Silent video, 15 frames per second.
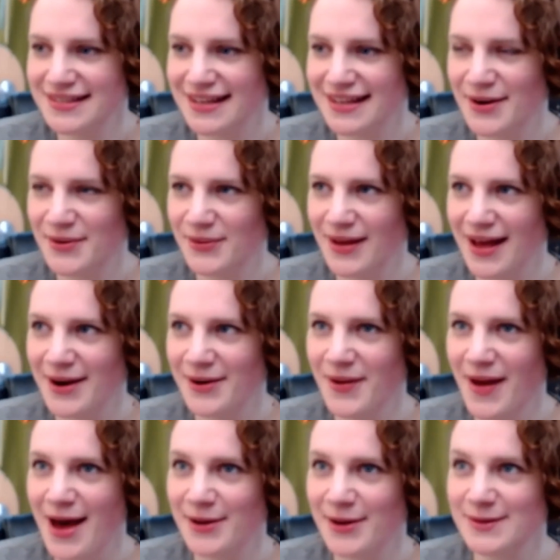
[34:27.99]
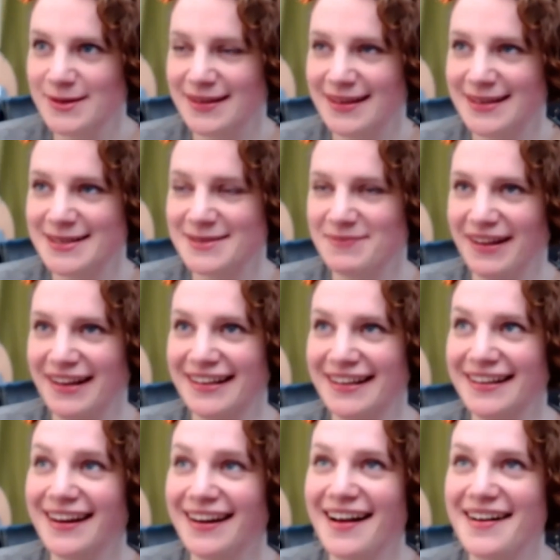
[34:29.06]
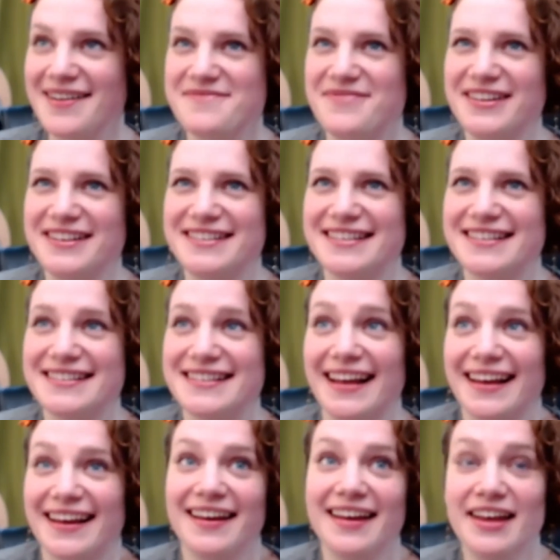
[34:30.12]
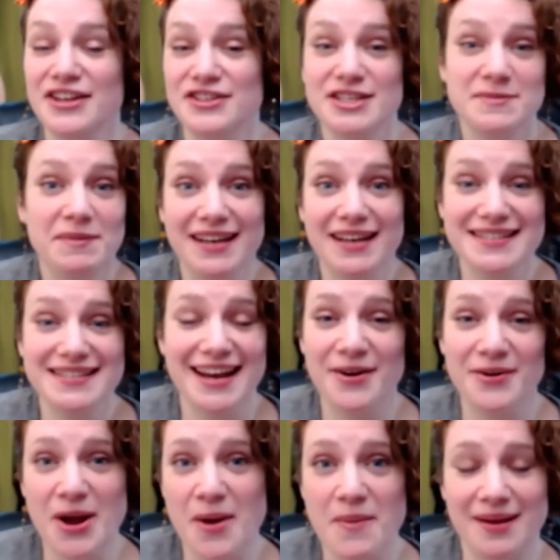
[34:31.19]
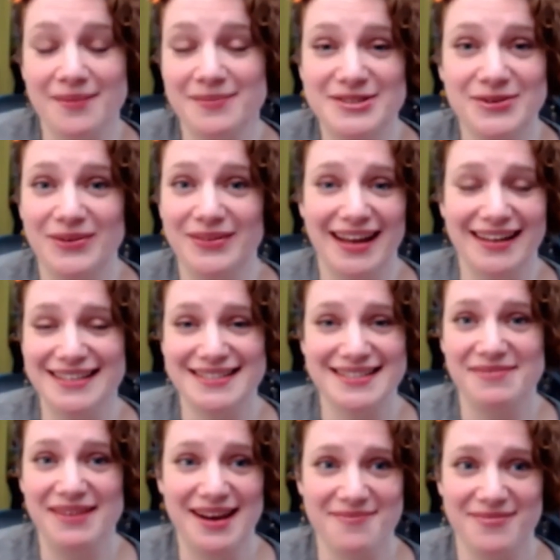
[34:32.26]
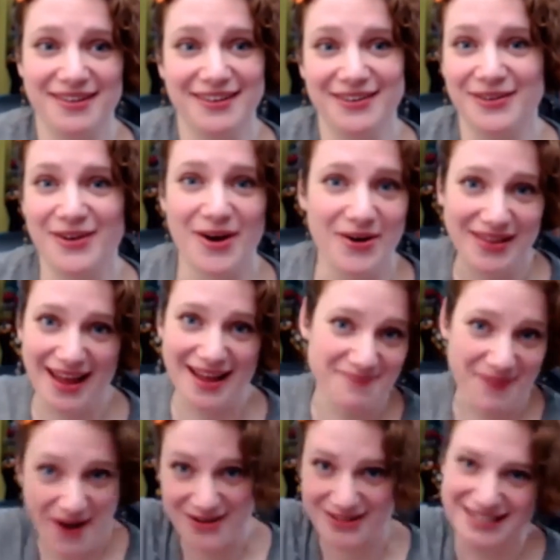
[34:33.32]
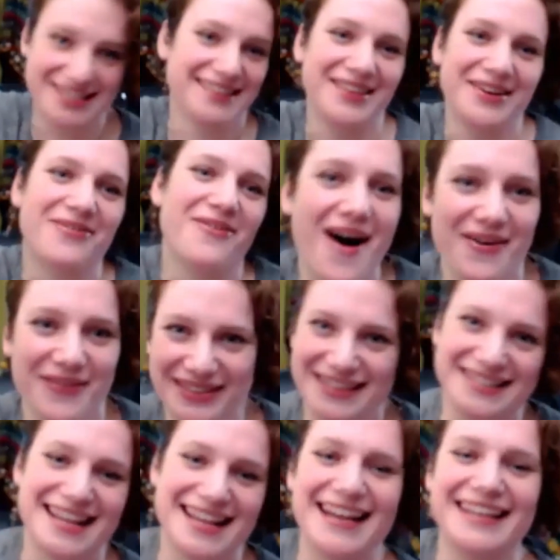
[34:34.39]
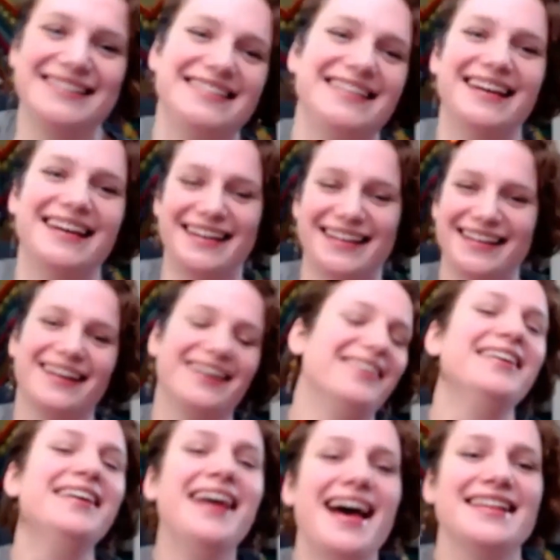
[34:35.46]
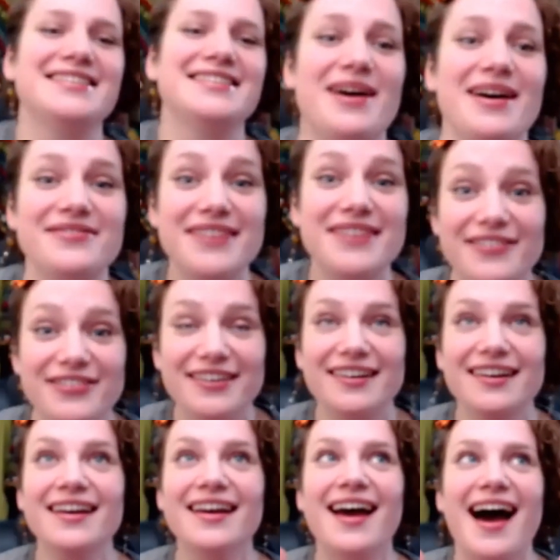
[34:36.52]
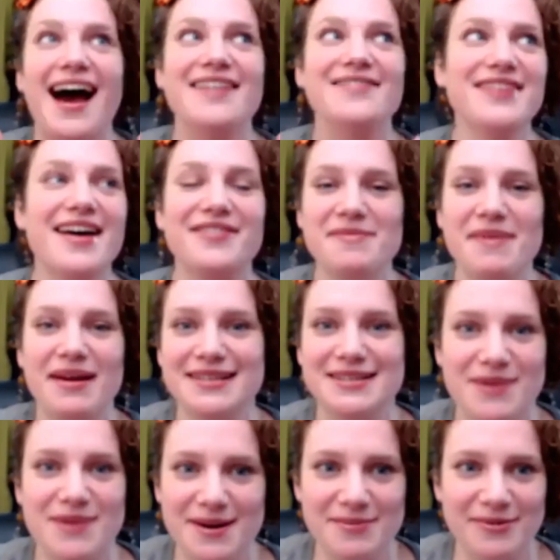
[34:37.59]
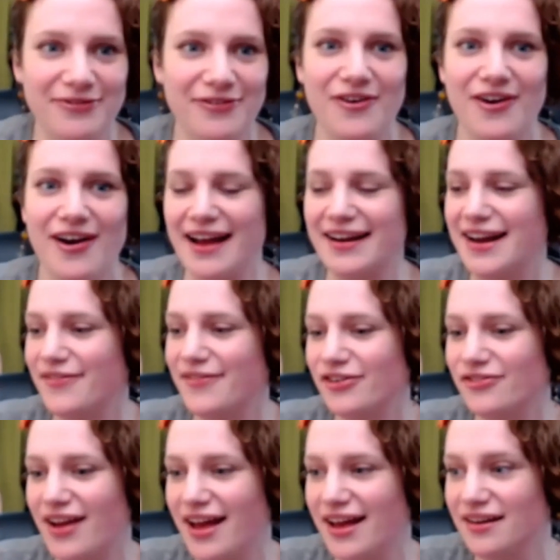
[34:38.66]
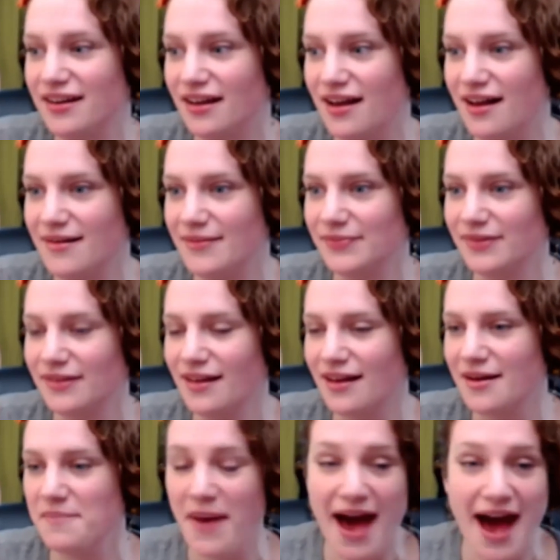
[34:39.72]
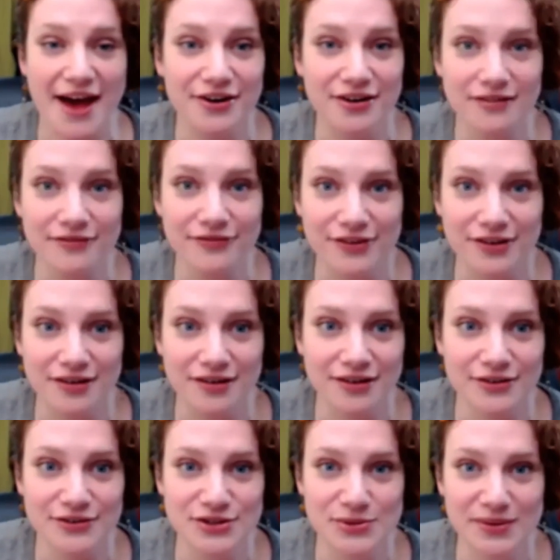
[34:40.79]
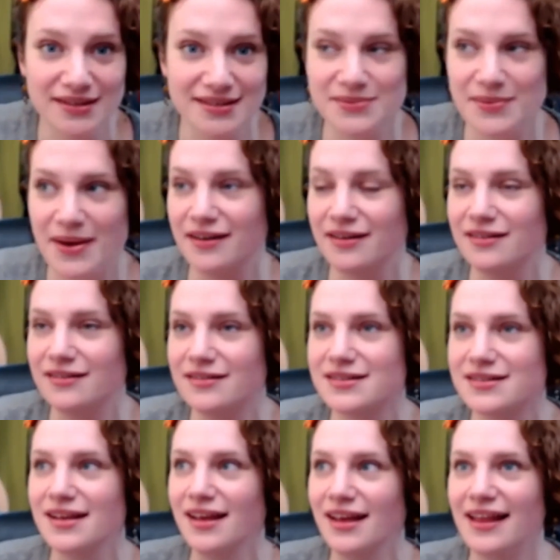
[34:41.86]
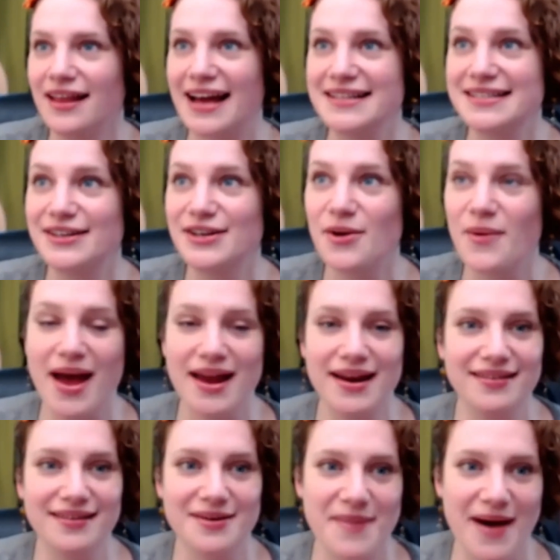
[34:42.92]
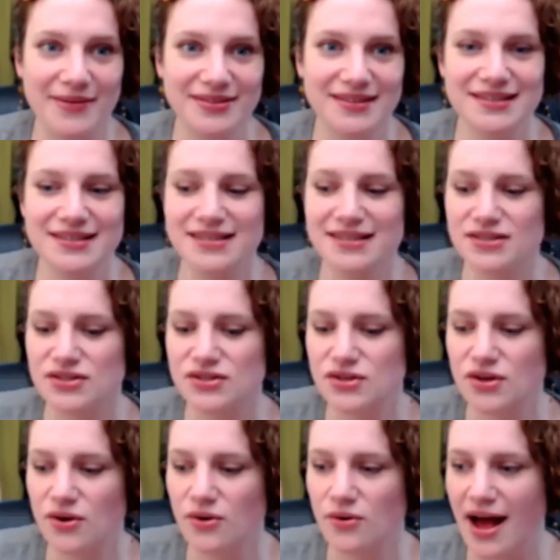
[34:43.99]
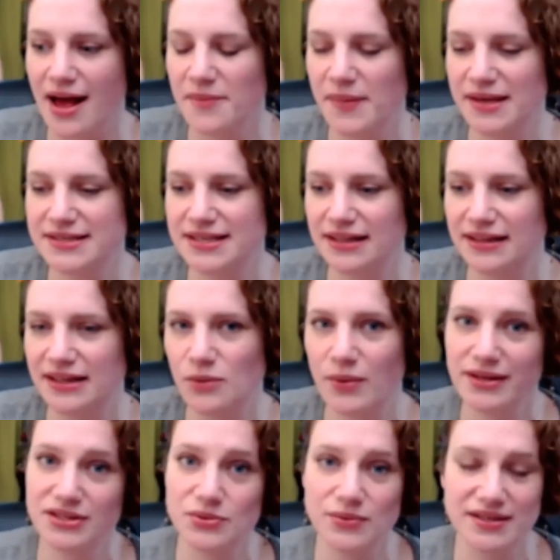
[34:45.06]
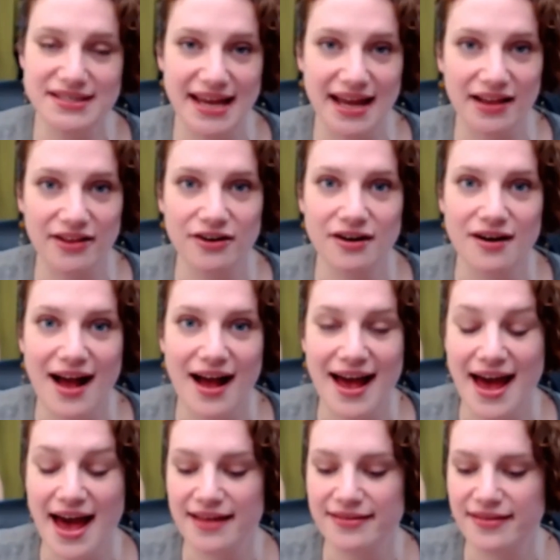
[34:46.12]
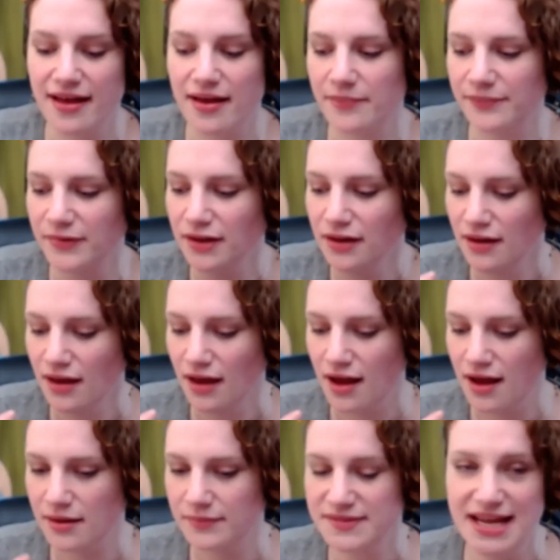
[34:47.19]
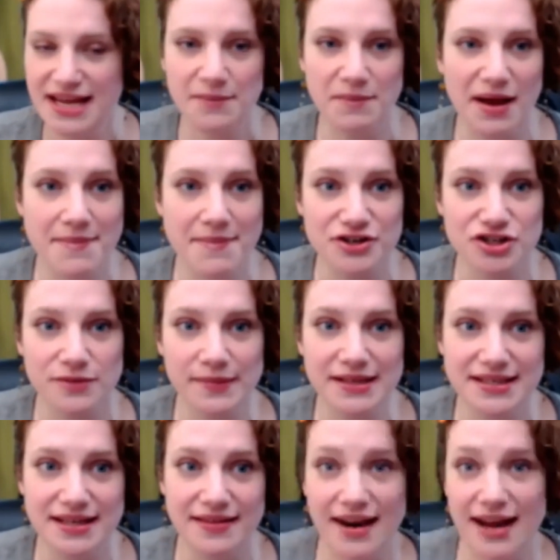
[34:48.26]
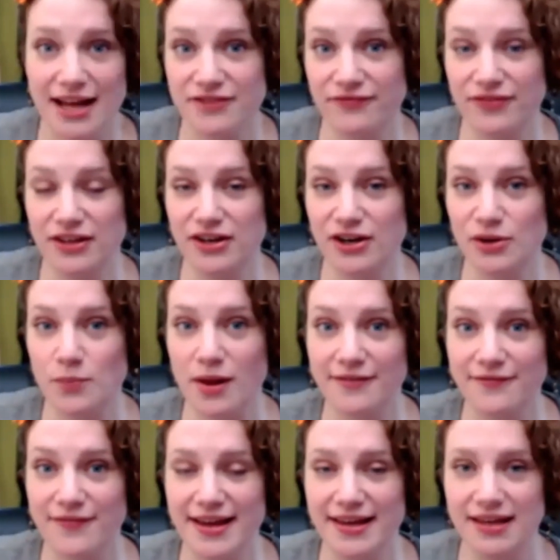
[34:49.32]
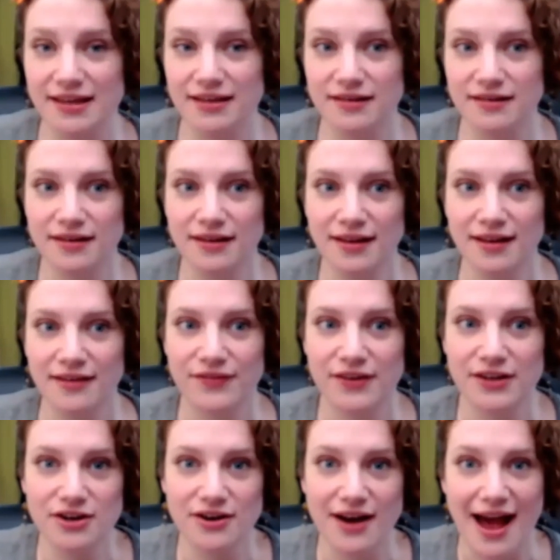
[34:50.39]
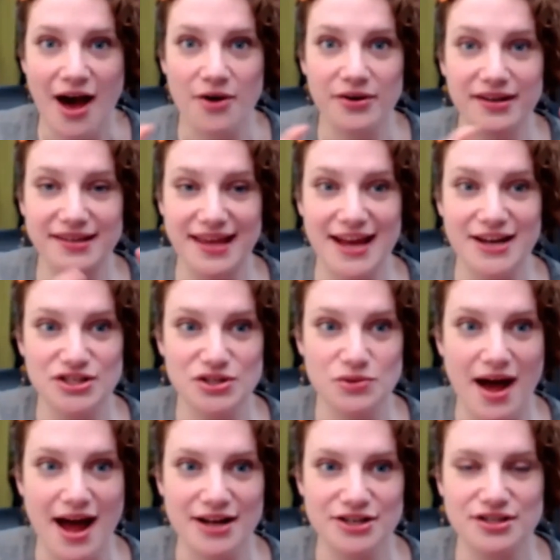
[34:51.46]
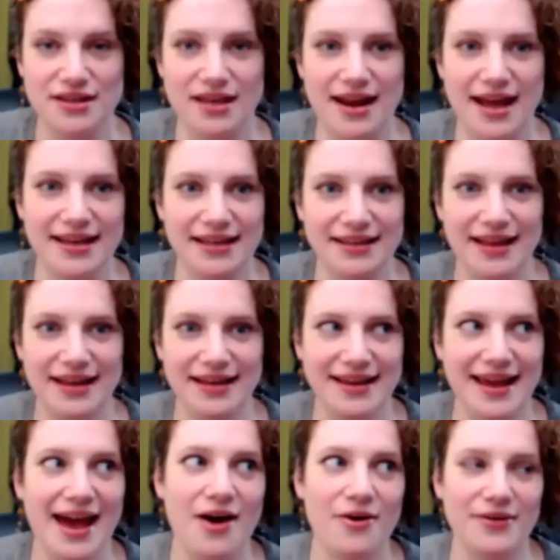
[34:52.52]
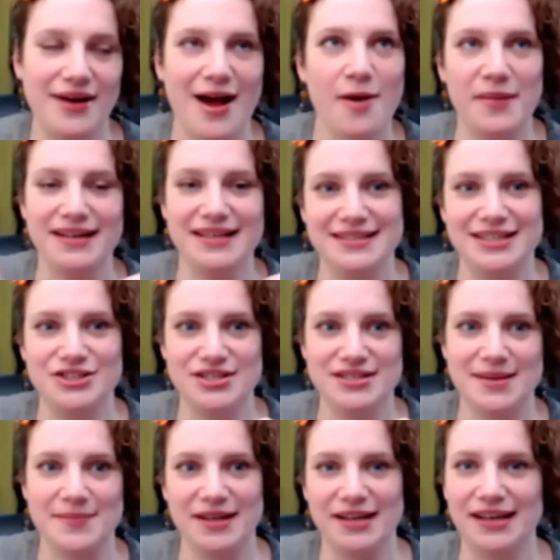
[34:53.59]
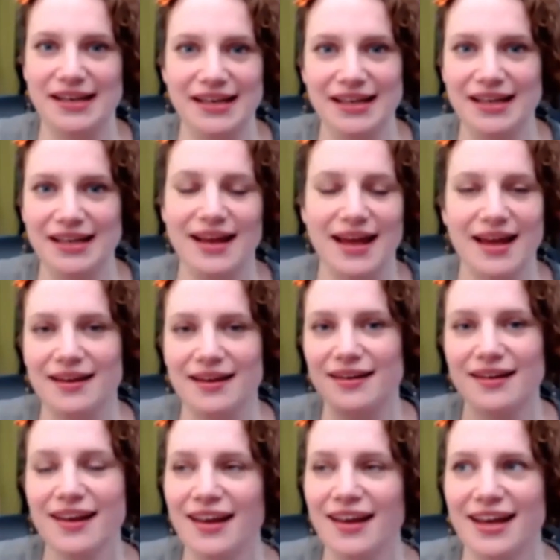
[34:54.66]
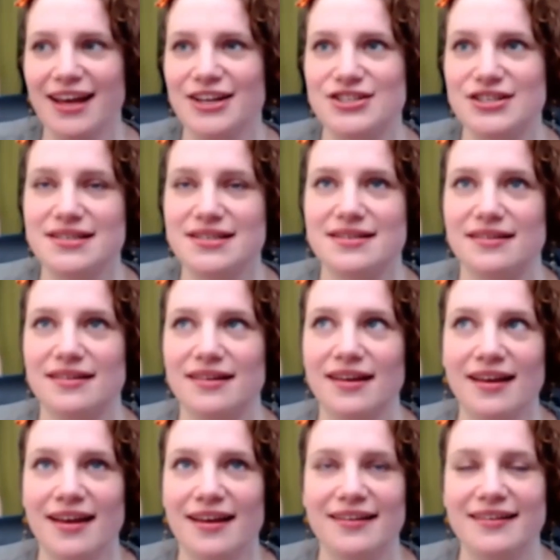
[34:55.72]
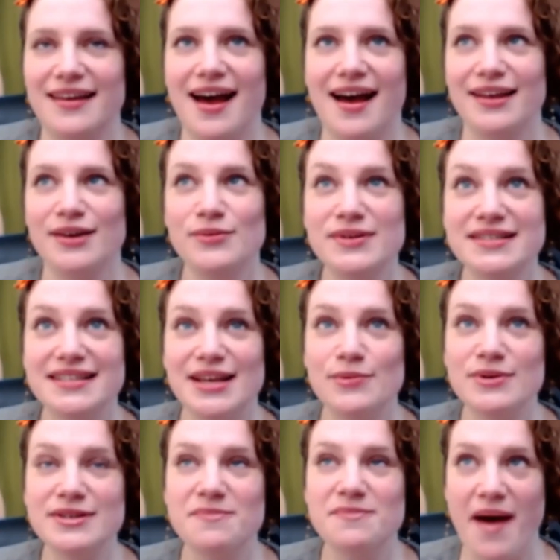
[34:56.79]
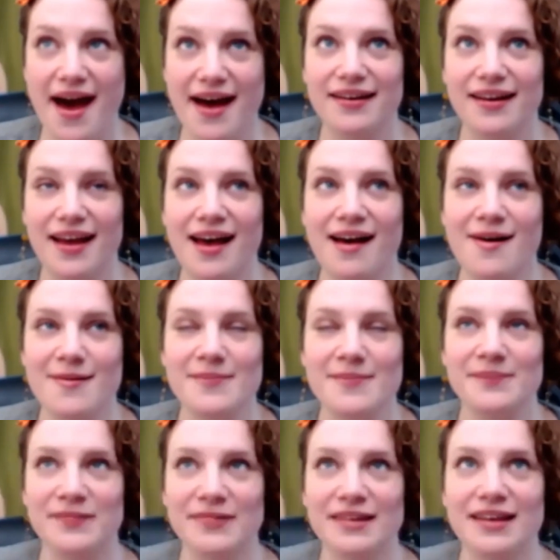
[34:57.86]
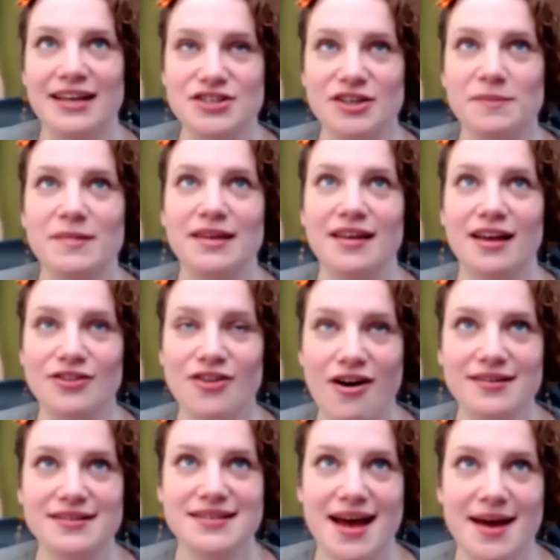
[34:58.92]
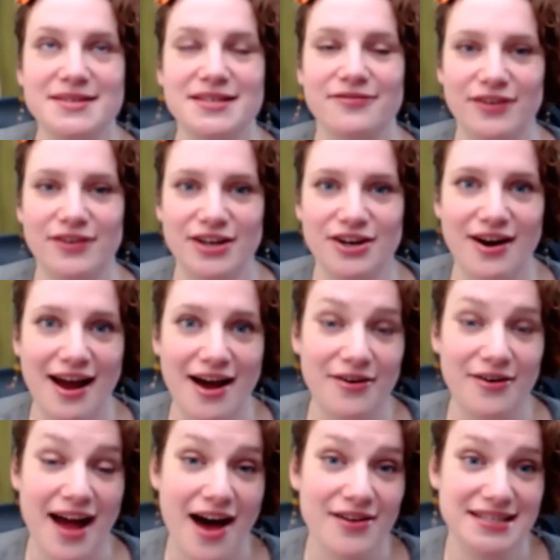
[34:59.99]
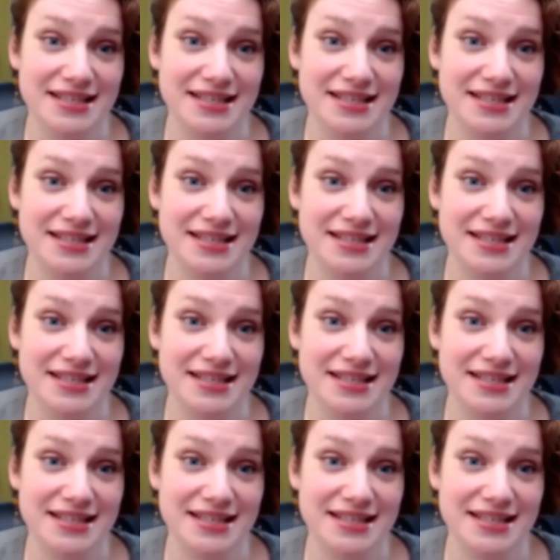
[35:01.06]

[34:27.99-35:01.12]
don't know how to explain it, but just, like, just because I don't know what I'm doing, that doesn't mean I'm gonna go, like, balls to the wall with this idea, you know? And so I've never made a sweater before. I never read a pattern for doing sweaters. Like, I didn't know anything about this. So I basically went to a tailor. I had them take my measurements. And then I figured, well, if I can figure out a gauge swatch, then I can like count how many stitches I'm gonna need. And it just, yeah, it was bad. It took me a long time to figure out how to